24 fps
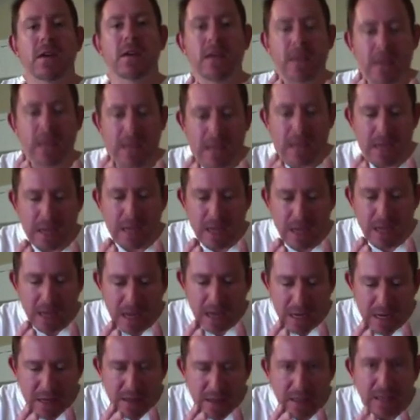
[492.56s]

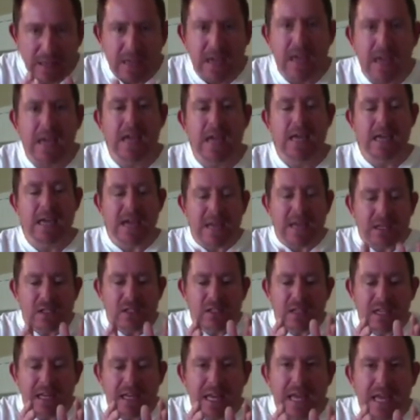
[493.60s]
The key is
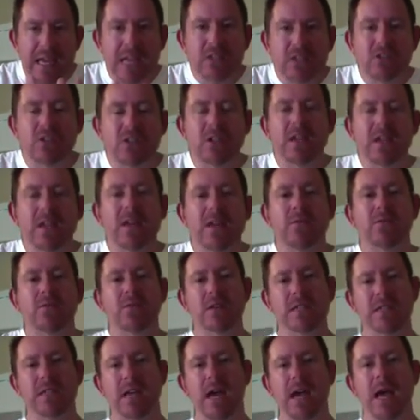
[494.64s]
that each and every
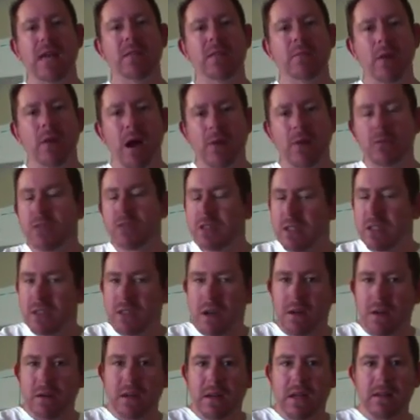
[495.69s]
day, the Bible says,
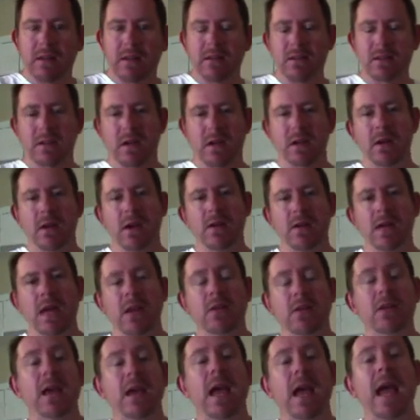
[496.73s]
don't let the sun go down
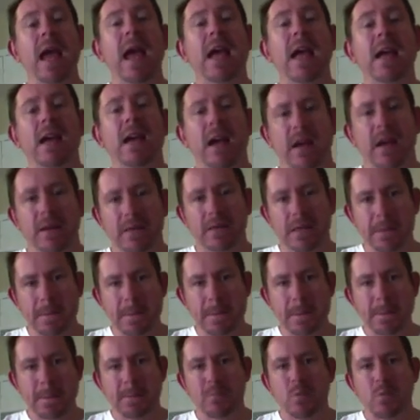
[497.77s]
in your anger.
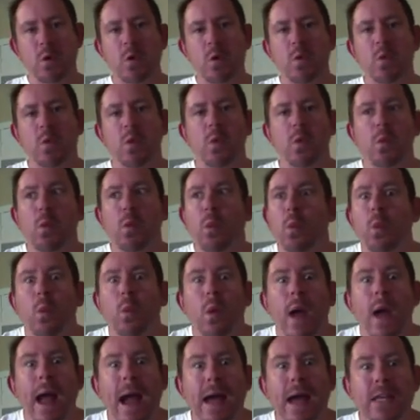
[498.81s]
Well,
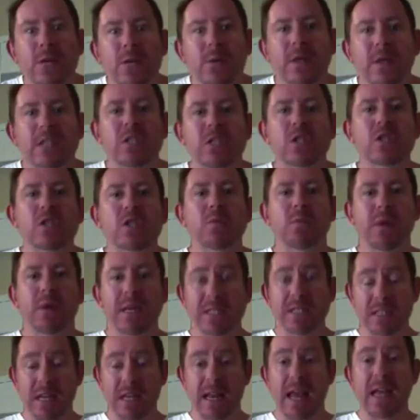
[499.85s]
how do you
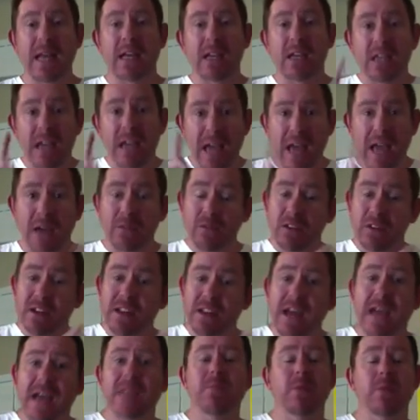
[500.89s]
express that anger? You have to
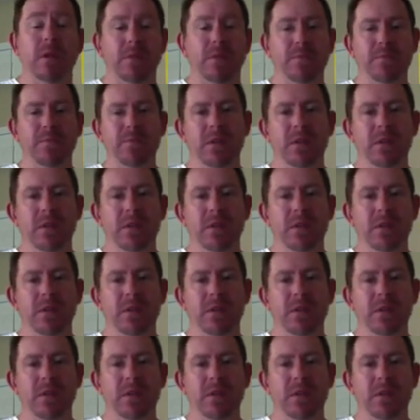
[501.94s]
name it.